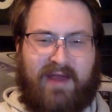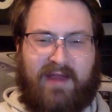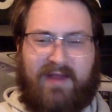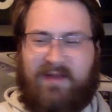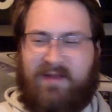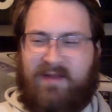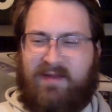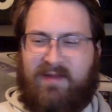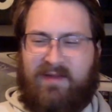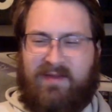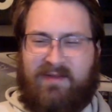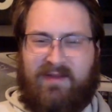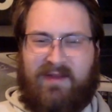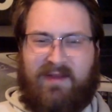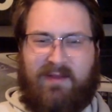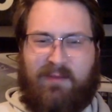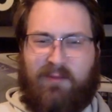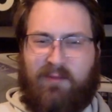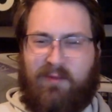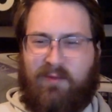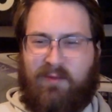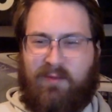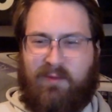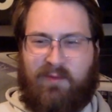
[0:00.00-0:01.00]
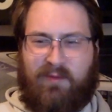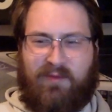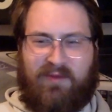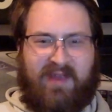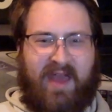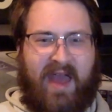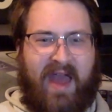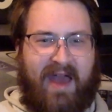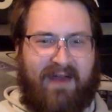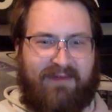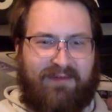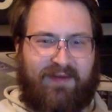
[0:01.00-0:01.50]
and instead we're
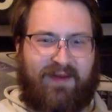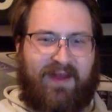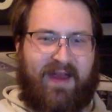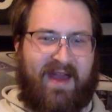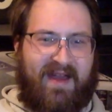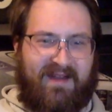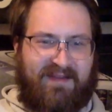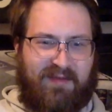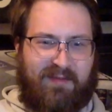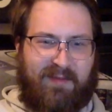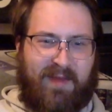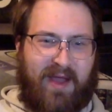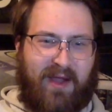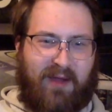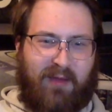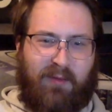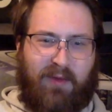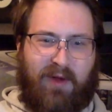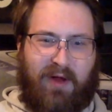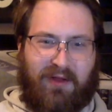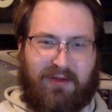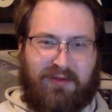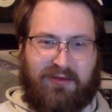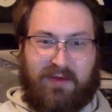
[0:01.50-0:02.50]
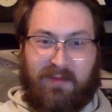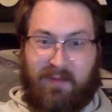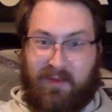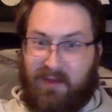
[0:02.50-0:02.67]
half and half of Michael Waltrip,